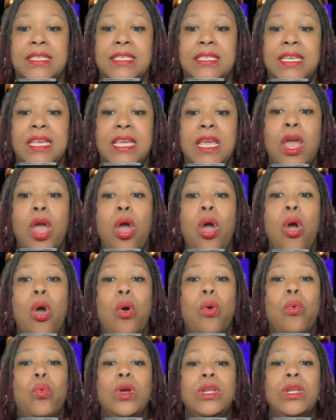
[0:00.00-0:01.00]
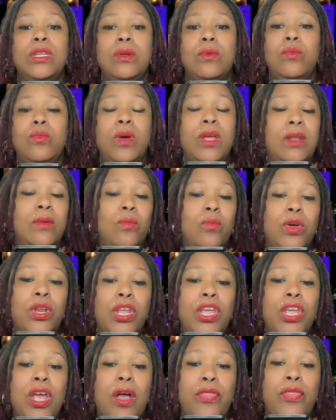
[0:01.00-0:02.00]
see what are
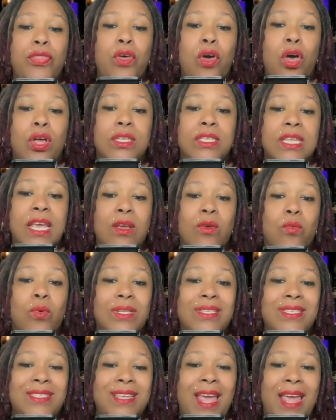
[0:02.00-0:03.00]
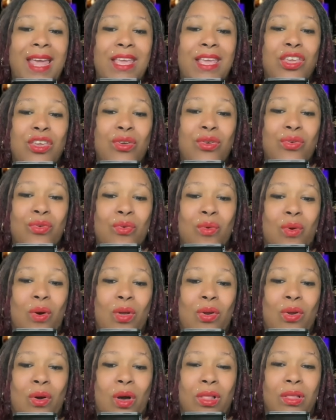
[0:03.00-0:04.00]
y'all thoughts? Like, what say you
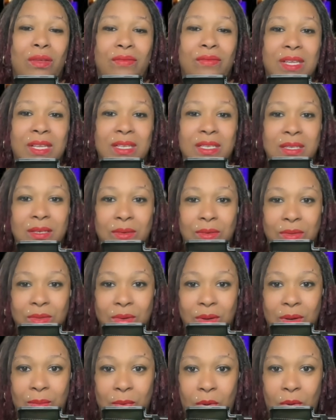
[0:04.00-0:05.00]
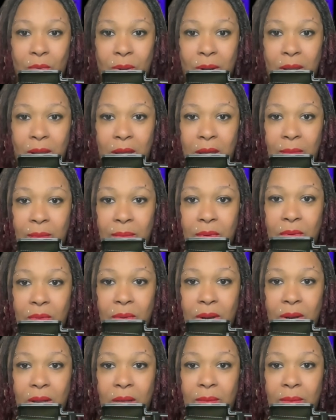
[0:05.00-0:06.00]
on all of this? Hold on, I'm going up,
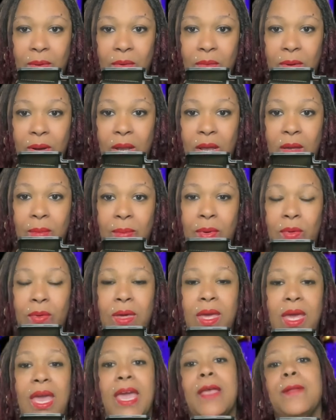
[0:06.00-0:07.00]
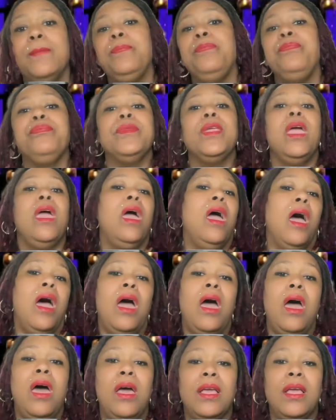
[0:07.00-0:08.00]
going up, going up. Okay.
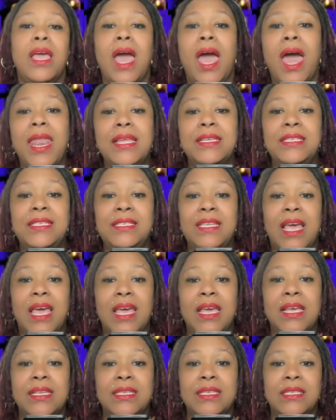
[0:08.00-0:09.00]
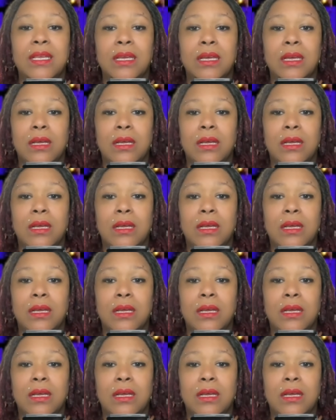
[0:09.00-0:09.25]
Goddess says,